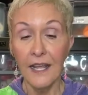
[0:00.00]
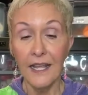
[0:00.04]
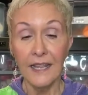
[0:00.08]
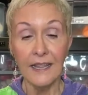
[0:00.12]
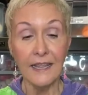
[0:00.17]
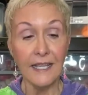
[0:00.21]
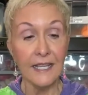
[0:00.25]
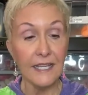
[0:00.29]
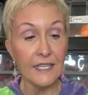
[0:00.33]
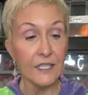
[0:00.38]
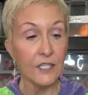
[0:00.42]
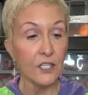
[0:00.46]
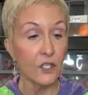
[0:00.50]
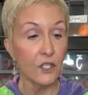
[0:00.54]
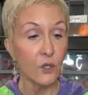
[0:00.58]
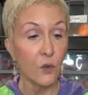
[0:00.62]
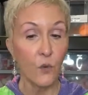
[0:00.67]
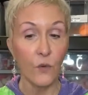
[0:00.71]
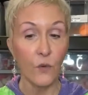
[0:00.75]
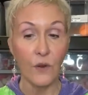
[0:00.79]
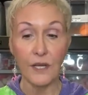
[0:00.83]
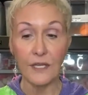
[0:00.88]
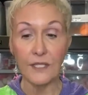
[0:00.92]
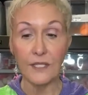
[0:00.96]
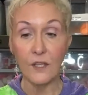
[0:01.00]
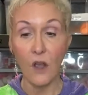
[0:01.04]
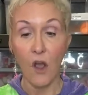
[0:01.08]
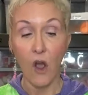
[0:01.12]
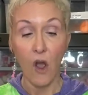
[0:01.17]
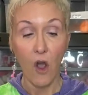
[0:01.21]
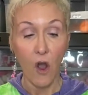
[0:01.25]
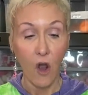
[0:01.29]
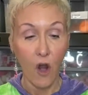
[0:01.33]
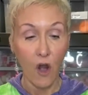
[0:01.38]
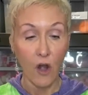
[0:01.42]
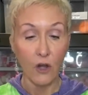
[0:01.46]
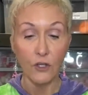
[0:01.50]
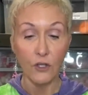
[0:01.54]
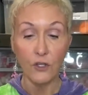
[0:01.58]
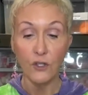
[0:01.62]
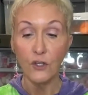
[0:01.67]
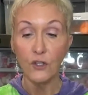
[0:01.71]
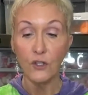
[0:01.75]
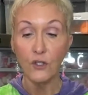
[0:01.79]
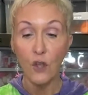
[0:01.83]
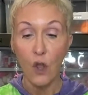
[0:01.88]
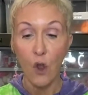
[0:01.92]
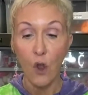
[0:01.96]
These toys are
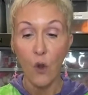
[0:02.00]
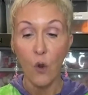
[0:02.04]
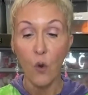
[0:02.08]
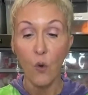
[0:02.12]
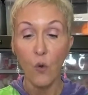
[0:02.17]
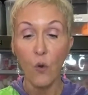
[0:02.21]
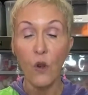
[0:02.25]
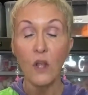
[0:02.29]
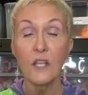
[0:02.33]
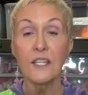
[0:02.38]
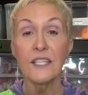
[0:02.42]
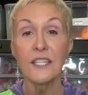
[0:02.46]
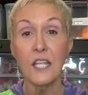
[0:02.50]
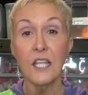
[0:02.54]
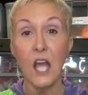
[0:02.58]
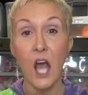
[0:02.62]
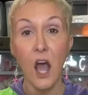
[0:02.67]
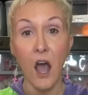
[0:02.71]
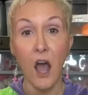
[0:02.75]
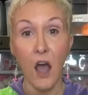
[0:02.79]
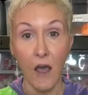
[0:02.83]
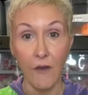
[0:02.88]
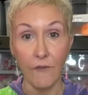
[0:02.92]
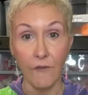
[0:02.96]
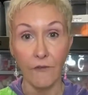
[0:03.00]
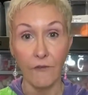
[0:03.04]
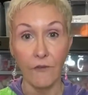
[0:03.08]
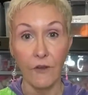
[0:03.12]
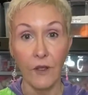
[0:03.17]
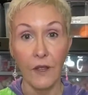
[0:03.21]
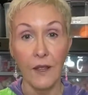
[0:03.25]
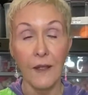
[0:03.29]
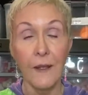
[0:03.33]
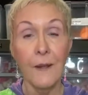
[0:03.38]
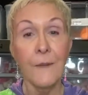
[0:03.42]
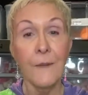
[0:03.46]
so tough.